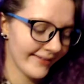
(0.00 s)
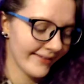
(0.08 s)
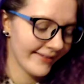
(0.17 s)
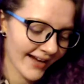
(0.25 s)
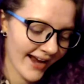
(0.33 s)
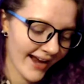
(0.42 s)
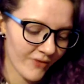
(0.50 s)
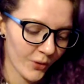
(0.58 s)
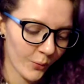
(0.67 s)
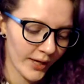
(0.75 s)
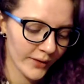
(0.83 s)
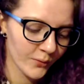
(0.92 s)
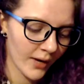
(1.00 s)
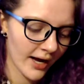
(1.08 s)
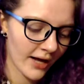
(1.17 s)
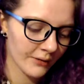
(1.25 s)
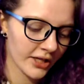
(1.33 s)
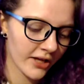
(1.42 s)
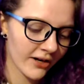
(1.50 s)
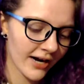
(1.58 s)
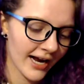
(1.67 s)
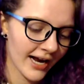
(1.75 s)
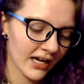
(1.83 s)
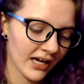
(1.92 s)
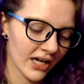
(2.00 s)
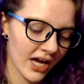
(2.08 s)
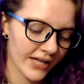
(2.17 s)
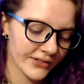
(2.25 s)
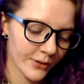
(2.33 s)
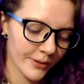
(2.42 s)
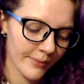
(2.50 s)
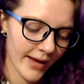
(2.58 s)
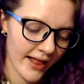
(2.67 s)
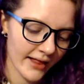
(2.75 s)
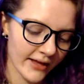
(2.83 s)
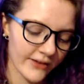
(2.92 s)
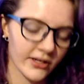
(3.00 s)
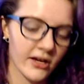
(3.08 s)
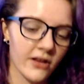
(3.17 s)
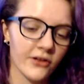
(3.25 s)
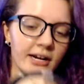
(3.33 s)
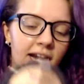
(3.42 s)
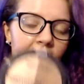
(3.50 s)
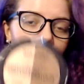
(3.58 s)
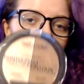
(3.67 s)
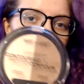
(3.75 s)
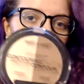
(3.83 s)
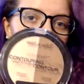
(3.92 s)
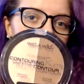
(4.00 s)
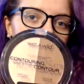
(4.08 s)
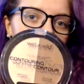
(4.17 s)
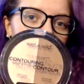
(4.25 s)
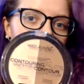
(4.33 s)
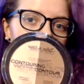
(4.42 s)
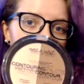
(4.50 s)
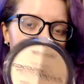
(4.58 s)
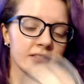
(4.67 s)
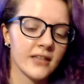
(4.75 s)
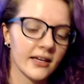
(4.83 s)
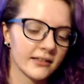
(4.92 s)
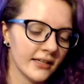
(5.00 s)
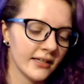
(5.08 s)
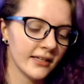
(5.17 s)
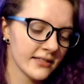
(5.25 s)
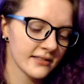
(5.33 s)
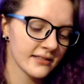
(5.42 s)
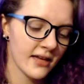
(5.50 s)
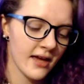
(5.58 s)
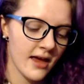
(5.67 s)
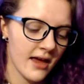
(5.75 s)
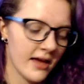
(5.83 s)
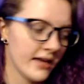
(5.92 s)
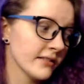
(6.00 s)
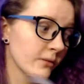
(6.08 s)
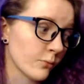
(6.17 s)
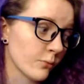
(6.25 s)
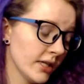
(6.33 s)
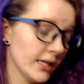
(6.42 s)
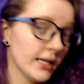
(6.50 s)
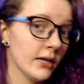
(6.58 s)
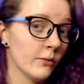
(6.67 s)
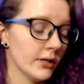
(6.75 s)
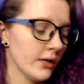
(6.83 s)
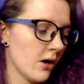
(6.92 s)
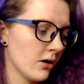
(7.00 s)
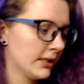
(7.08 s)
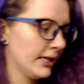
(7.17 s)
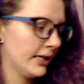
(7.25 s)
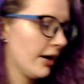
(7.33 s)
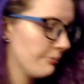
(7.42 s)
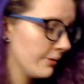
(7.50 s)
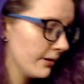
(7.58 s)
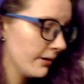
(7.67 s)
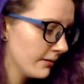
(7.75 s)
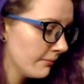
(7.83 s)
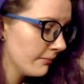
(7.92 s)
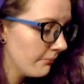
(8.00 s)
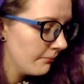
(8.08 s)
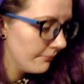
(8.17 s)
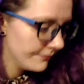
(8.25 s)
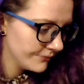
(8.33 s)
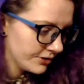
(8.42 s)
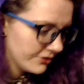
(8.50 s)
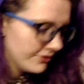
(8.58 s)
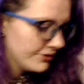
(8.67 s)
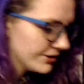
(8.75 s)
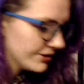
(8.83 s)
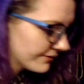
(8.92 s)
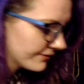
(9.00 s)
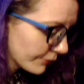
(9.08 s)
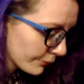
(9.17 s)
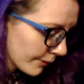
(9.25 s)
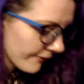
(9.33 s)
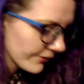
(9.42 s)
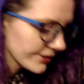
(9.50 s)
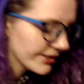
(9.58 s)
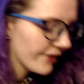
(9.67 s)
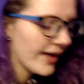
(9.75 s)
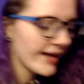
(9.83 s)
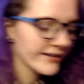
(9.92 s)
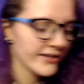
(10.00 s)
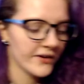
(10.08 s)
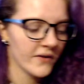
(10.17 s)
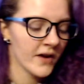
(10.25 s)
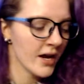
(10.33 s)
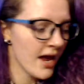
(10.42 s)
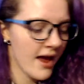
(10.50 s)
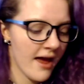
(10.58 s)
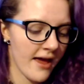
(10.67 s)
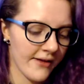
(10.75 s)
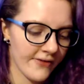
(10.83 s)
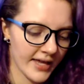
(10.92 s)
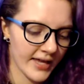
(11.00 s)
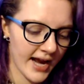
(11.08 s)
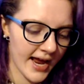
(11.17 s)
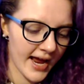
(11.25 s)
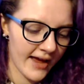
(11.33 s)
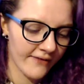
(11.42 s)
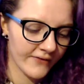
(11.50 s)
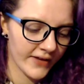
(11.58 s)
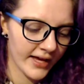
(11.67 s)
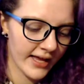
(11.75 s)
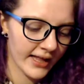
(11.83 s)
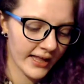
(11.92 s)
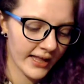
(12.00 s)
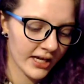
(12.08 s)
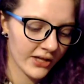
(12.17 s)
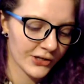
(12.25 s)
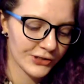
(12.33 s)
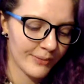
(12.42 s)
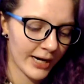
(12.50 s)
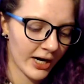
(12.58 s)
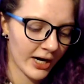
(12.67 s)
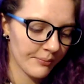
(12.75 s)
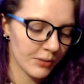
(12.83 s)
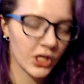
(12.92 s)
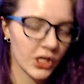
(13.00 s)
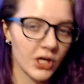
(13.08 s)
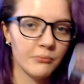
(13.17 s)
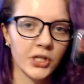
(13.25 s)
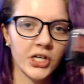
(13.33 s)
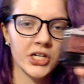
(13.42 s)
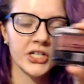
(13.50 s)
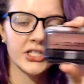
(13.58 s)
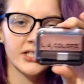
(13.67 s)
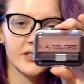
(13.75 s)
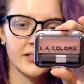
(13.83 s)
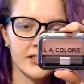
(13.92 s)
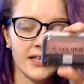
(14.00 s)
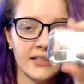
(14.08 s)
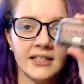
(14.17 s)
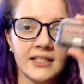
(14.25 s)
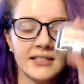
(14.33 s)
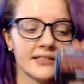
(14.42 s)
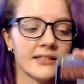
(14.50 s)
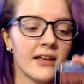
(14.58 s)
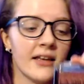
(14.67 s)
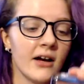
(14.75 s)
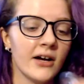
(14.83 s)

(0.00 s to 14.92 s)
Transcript: And then I have the Wet n Wild Color Icon Contouring Palette in the color Caramel Toffee, and it looks like this. It's really hard to get open, just for reference on that too. And then I have the LA Colors Berry Plum Blush. It looks like this.